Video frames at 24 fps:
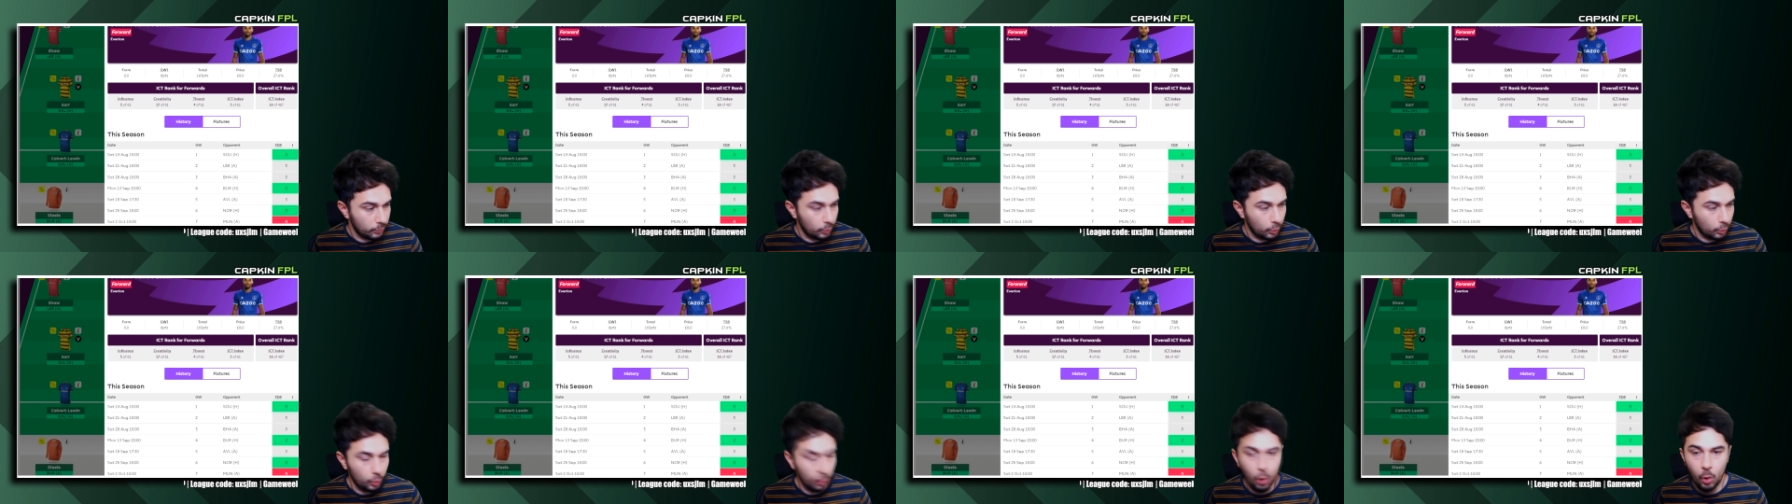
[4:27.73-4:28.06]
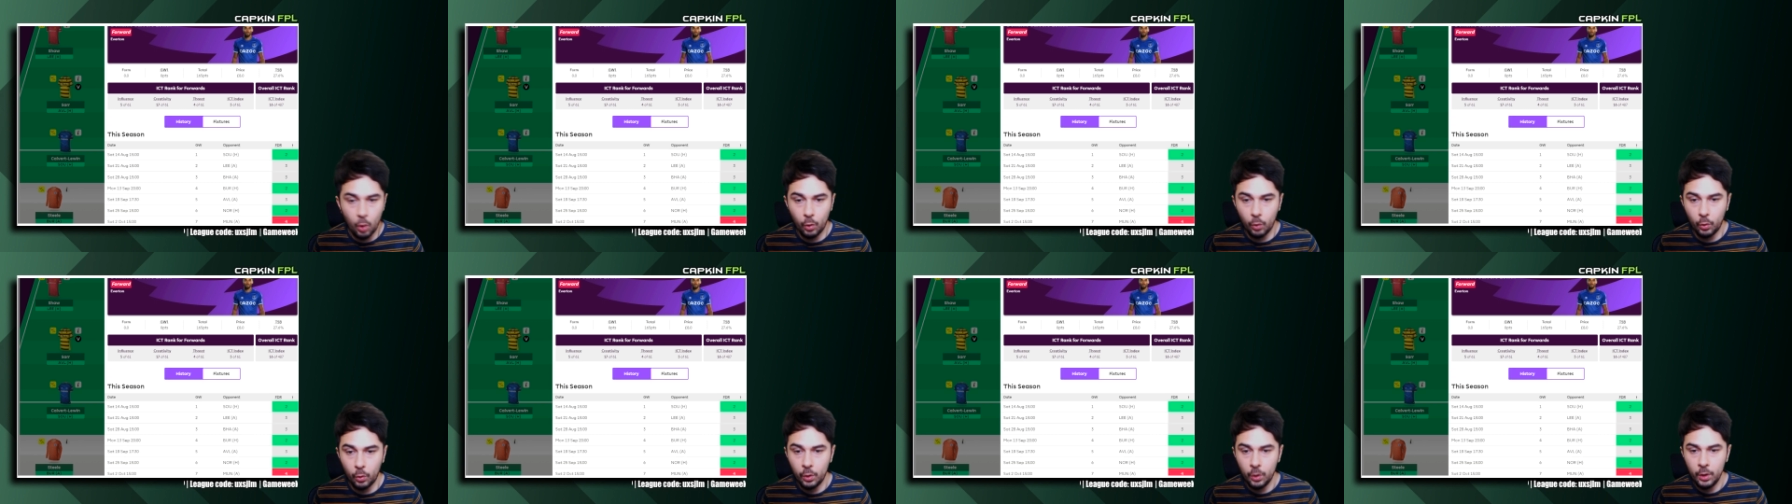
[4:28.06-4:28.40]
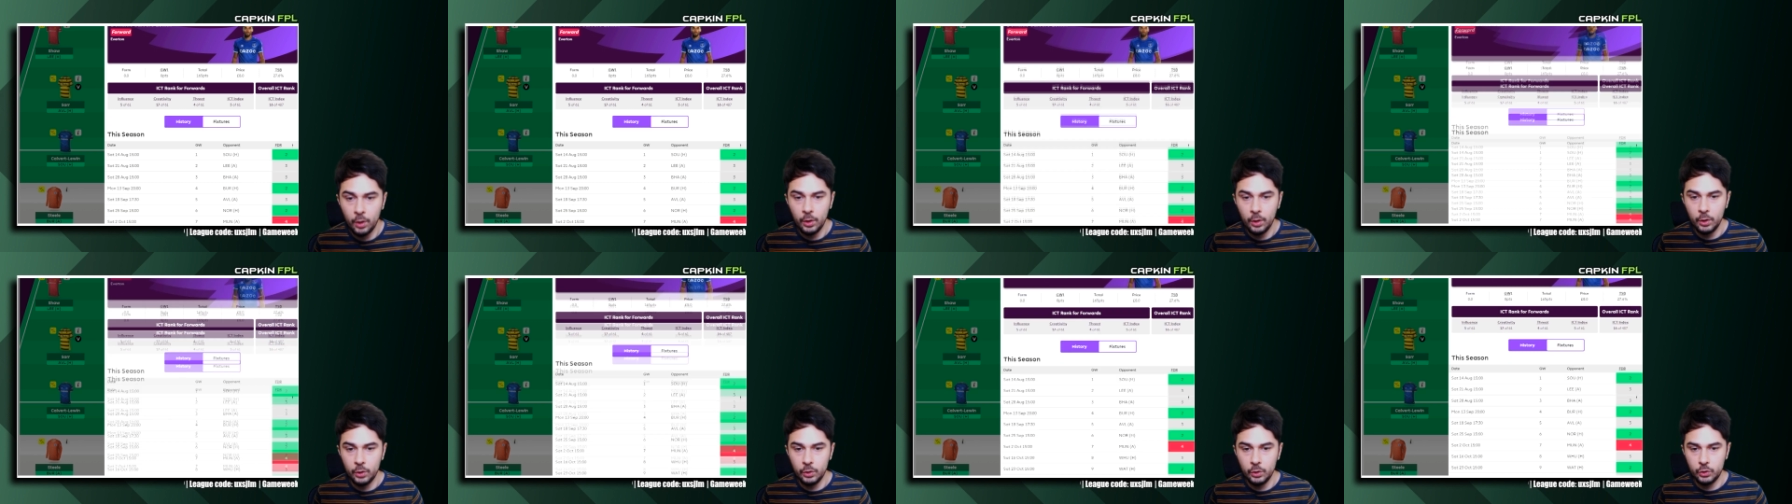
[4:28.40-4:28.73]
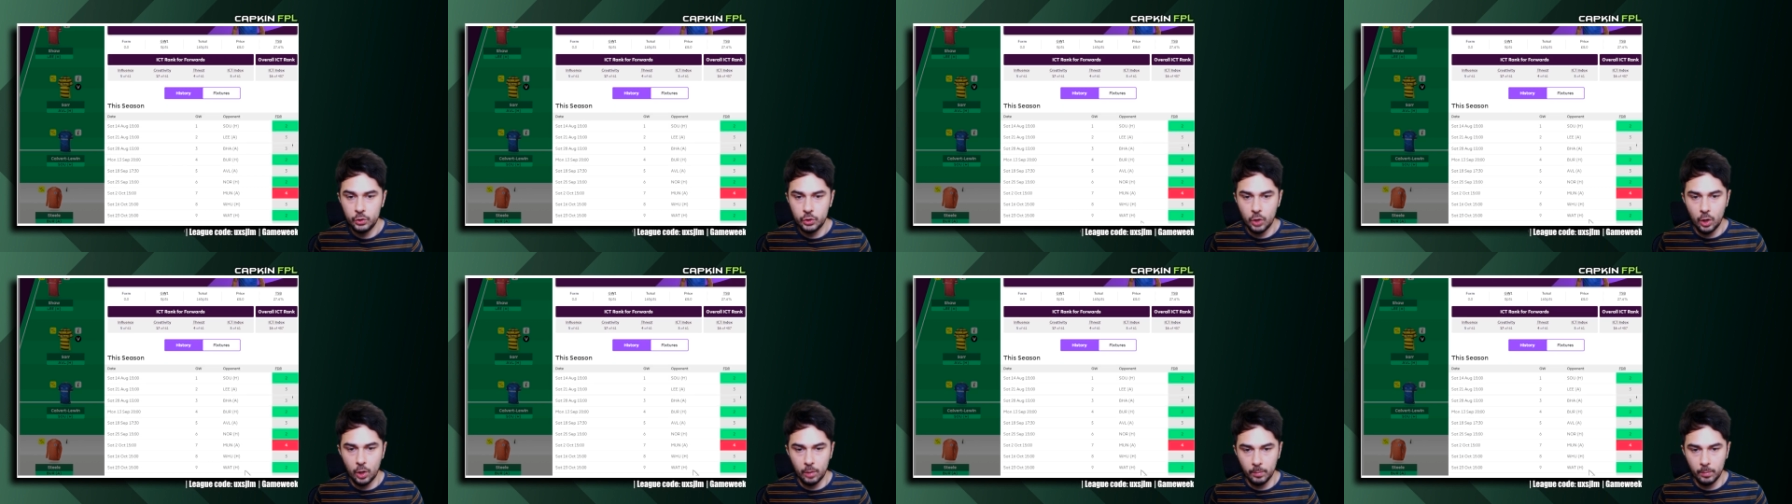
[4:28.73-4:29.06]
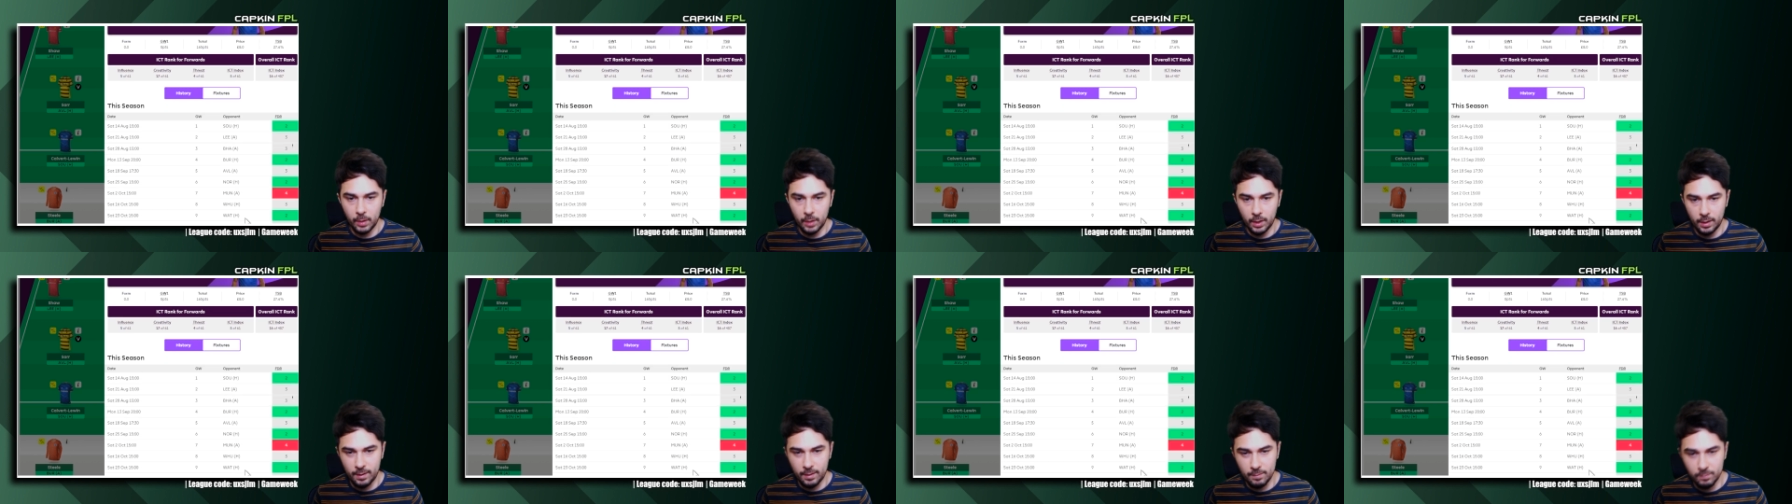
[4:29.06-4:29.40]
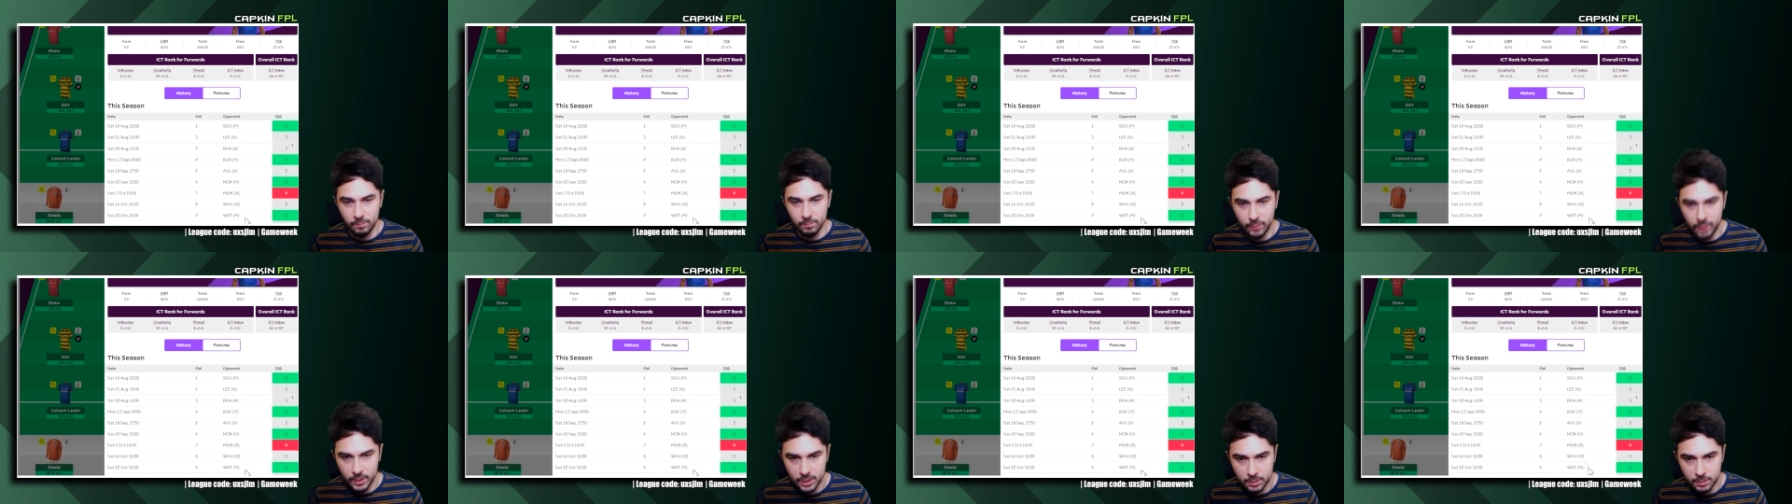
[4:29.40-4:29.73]
long-term kind of
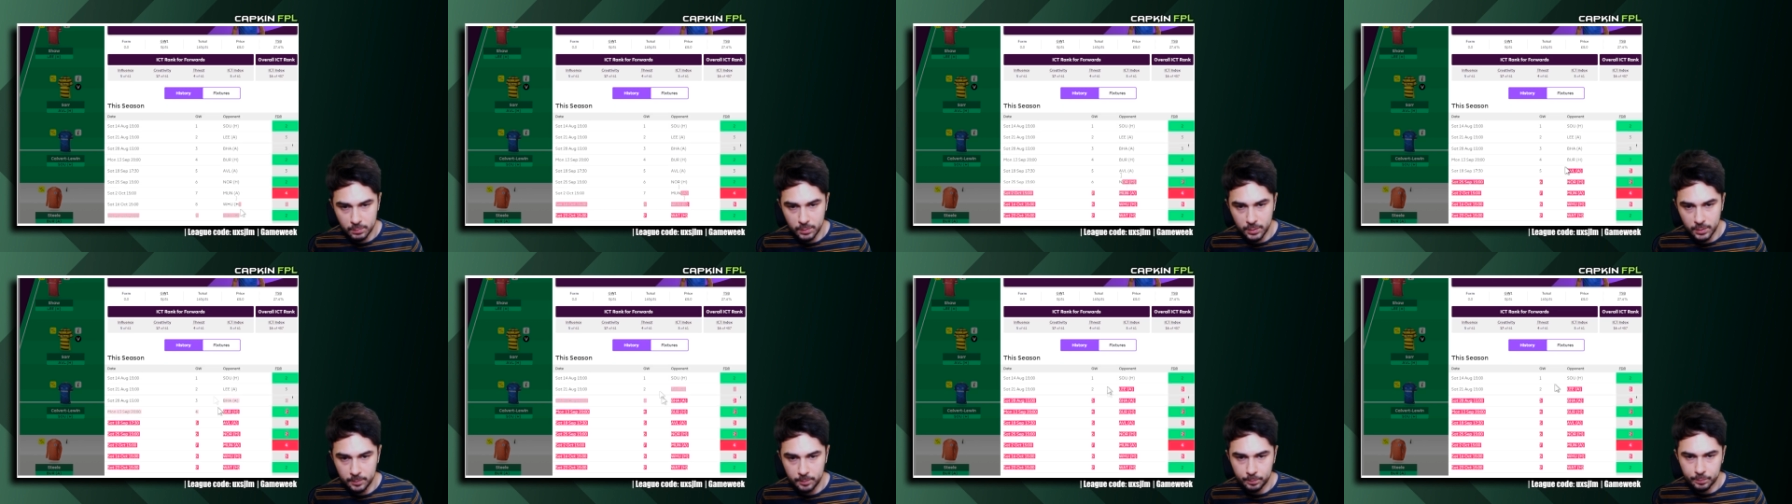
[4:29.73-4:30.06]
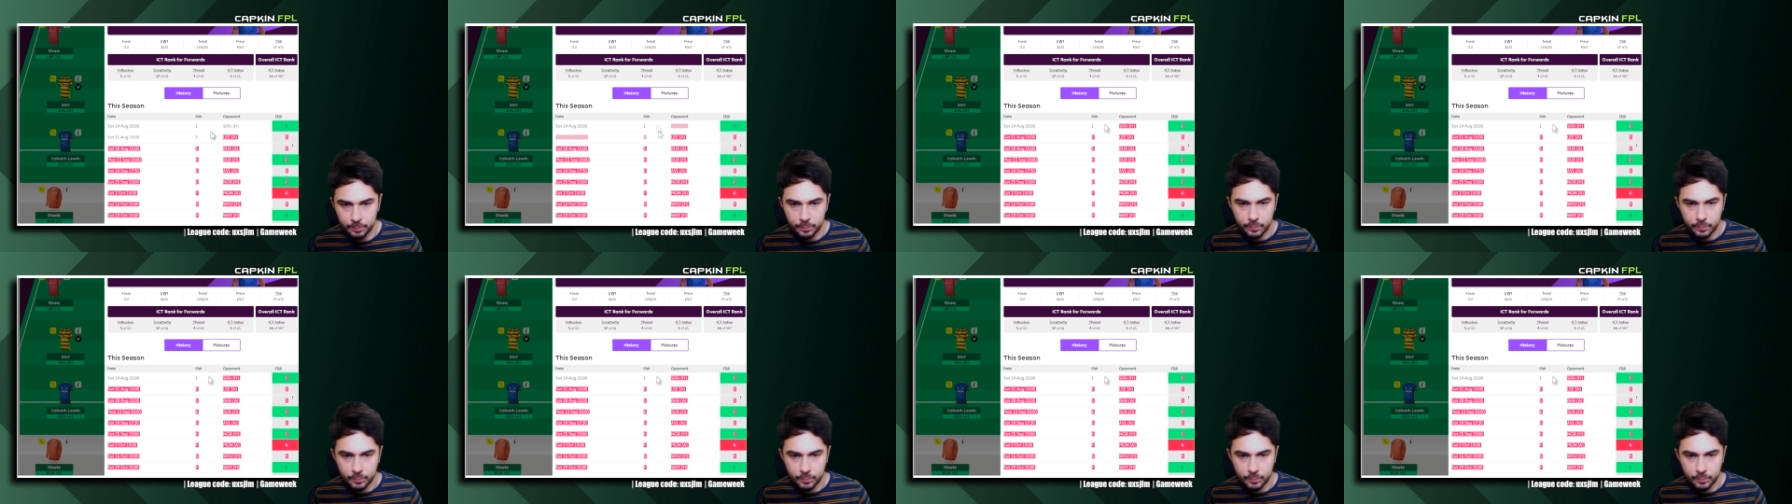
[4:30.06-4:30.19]
investment.